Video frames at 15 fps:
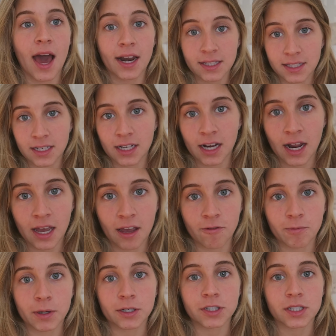Addison and I
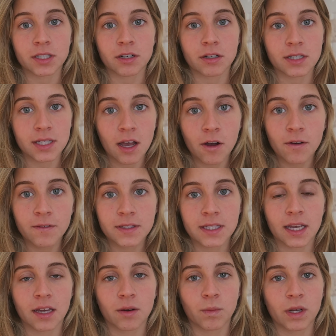have purchased ourselves,
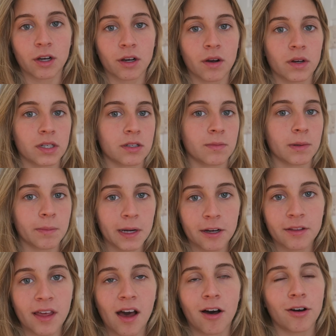and we are going to
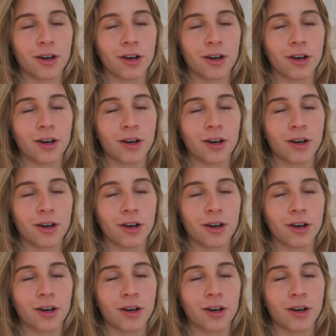prepare that.